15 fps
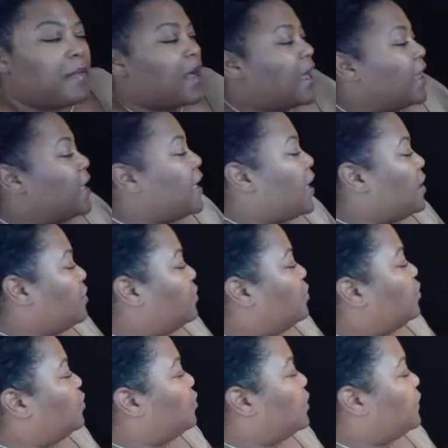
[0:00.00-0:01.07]
my, I
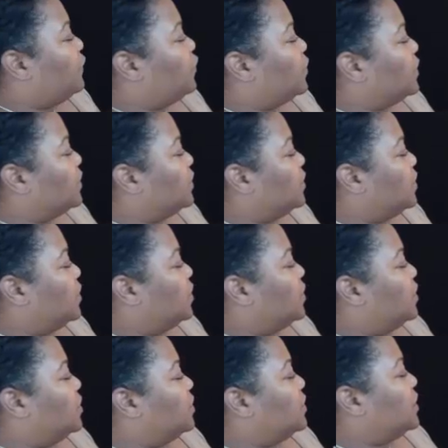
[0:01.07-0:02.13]
don't know if you can
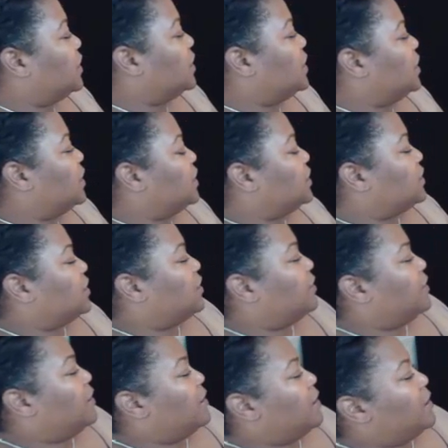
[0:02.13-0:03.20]
see this,
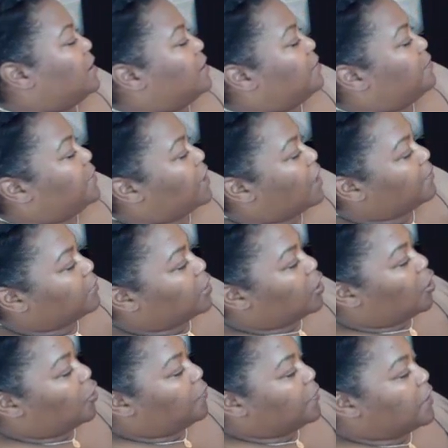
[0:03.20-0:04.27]
but I'm
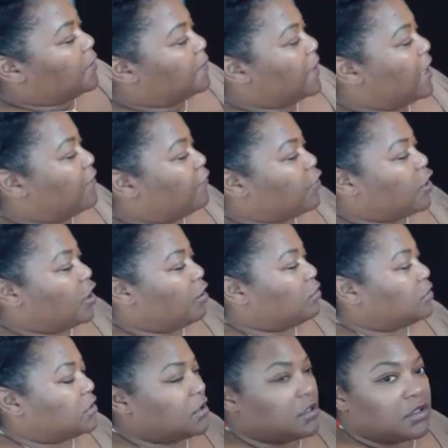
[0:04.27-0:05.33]
going to open up
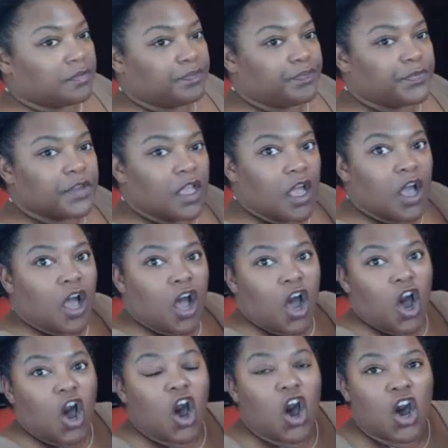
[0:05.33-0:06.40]
EverNote
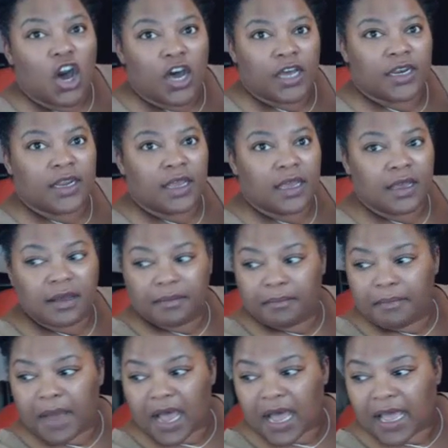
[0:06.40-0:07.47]
on
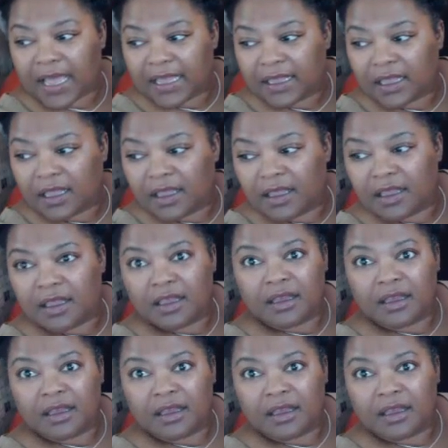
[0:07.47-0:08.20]
my